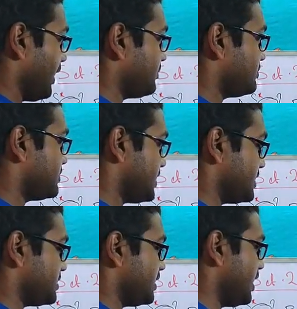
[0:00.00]
I have
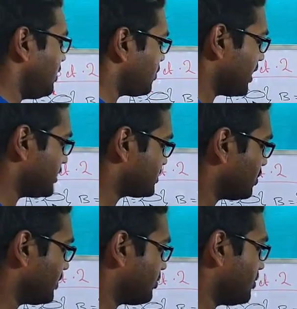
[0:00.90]
changed it here. Okay, it's
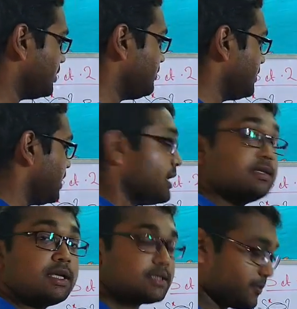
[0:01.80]
not a problem.
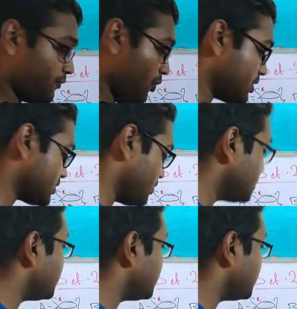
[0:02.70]
Just focus on